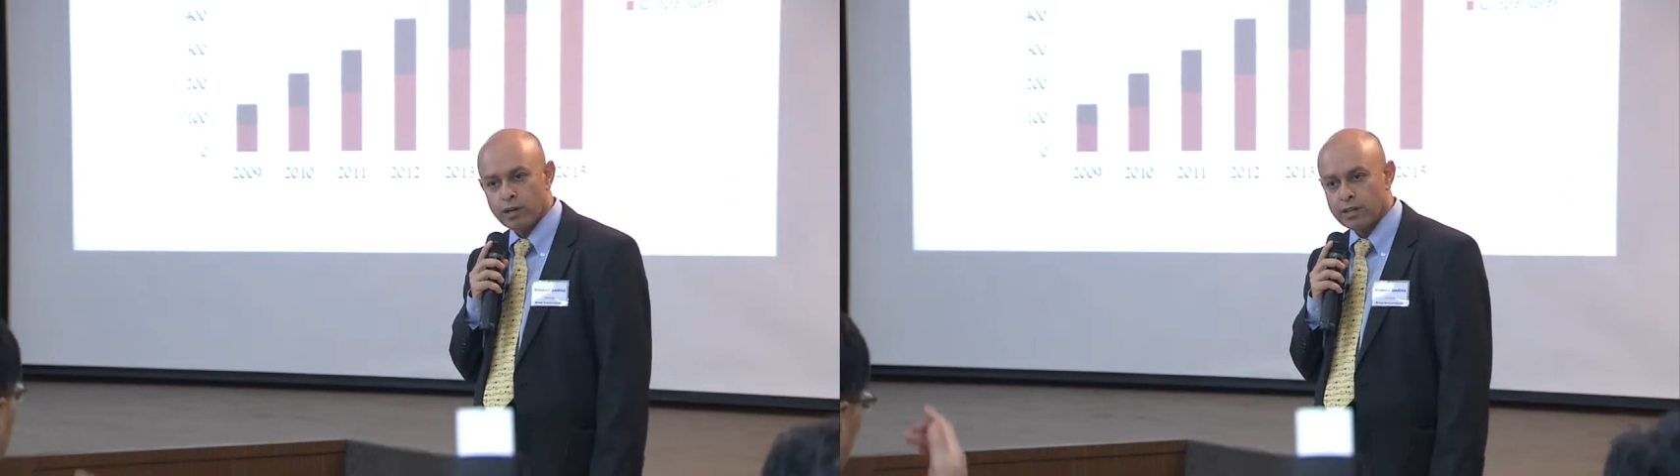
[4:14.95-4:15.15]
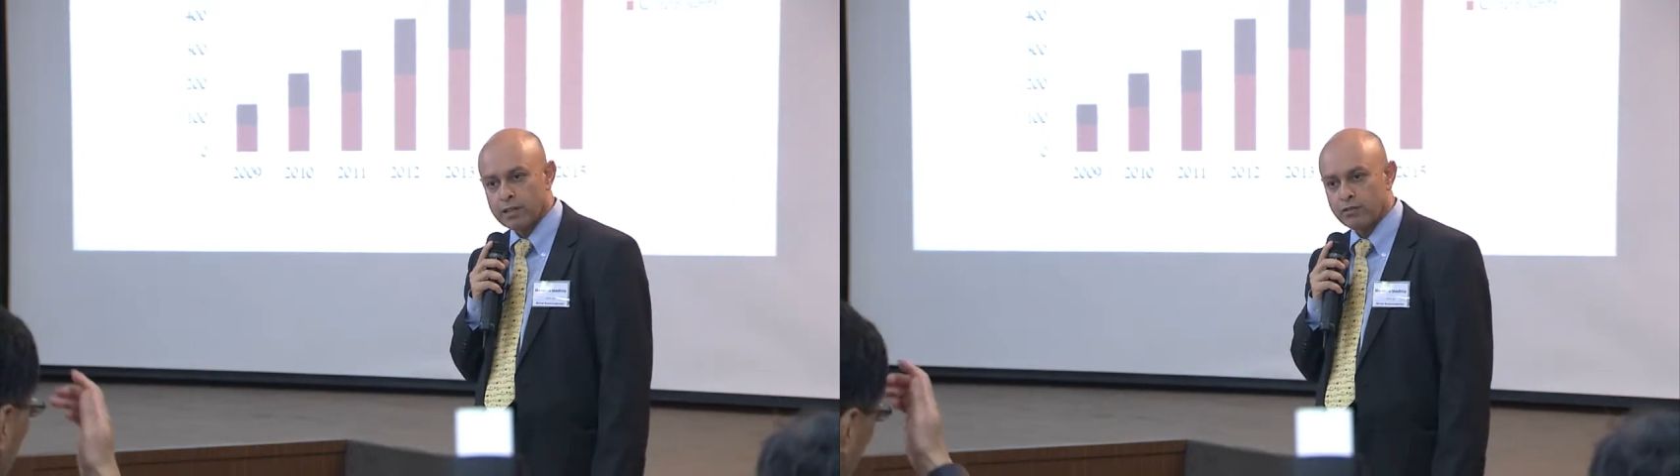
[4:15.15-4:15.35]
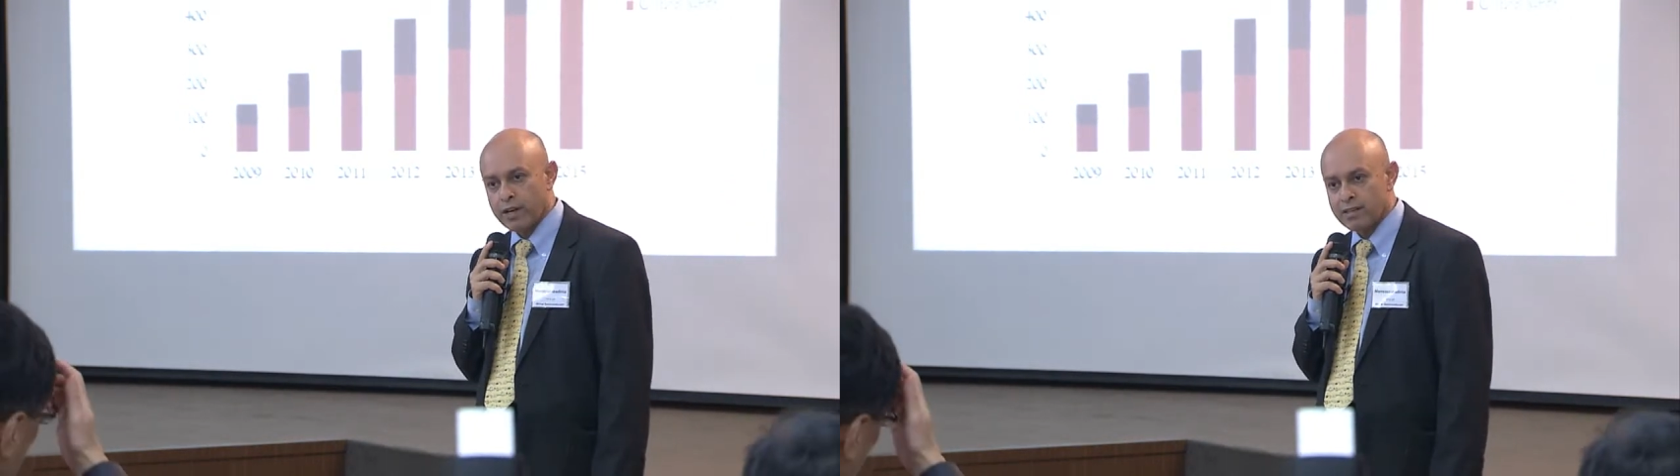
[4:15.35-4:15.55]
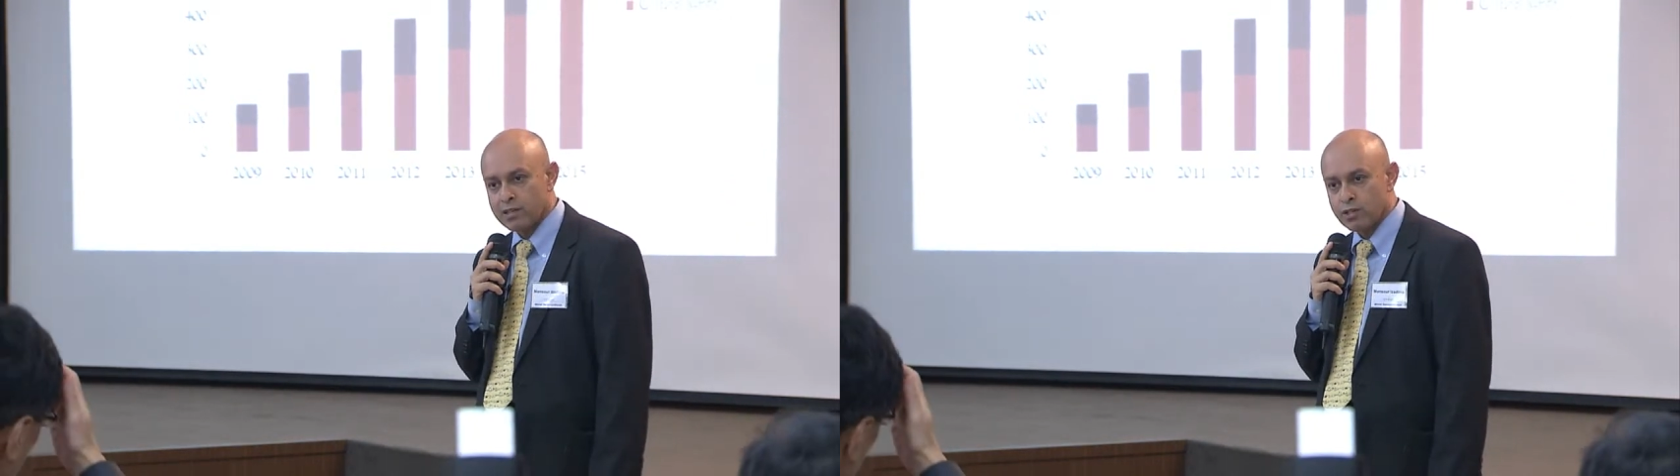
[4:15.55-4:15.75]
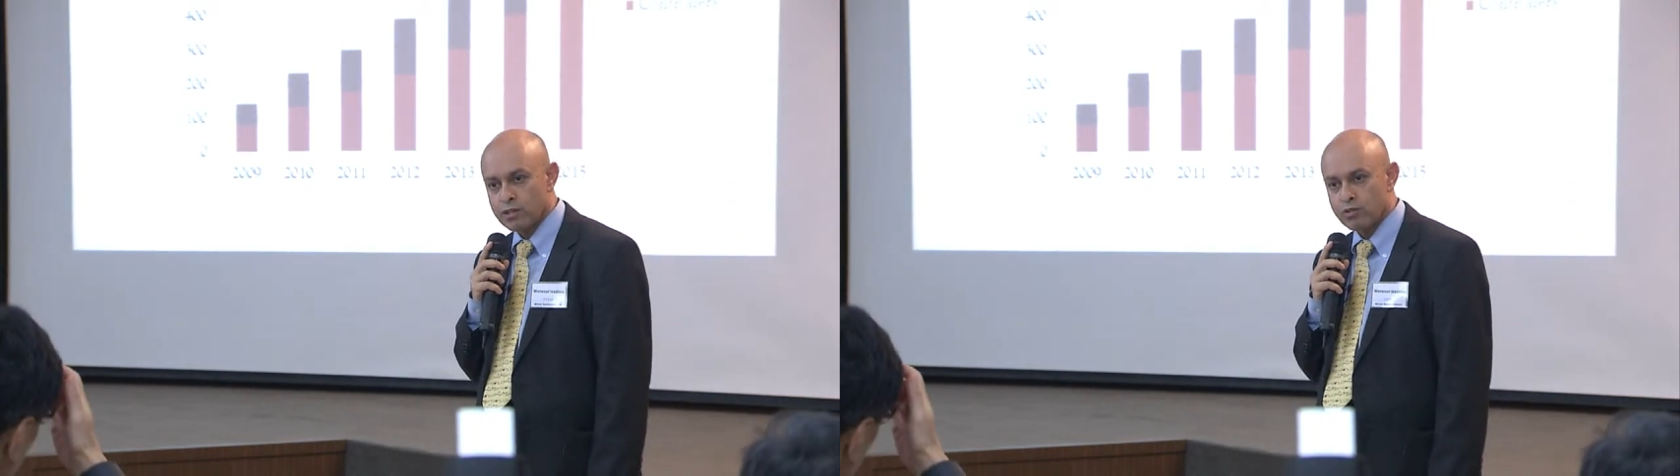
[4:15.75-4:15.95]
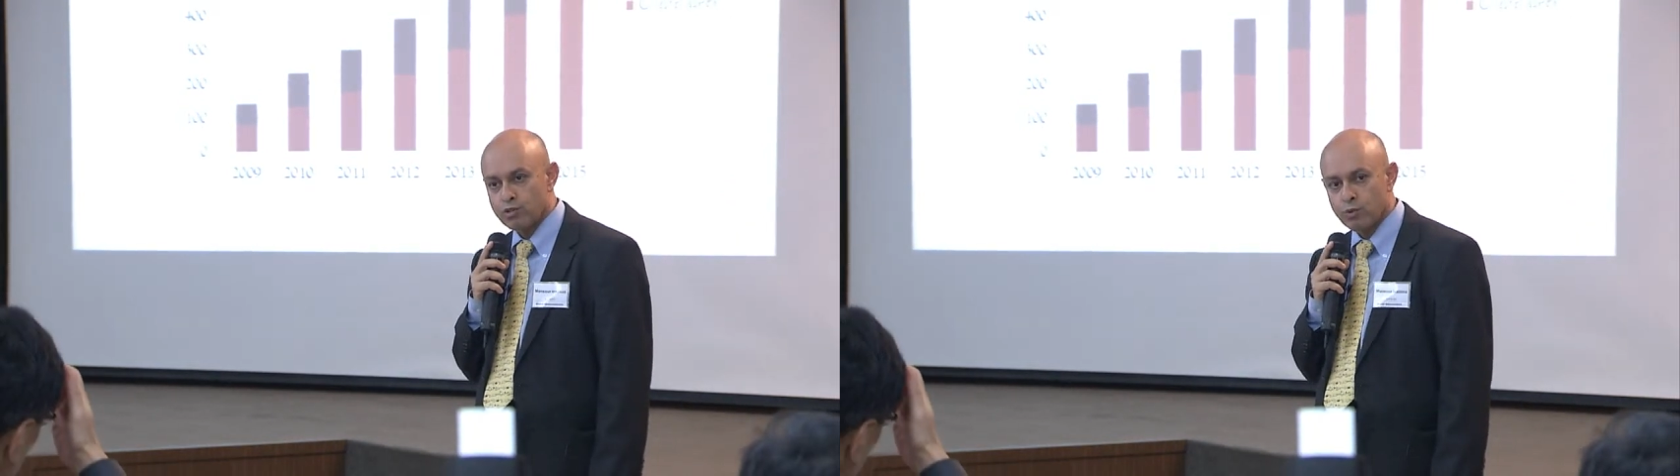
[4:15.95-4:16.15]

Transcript: market transitions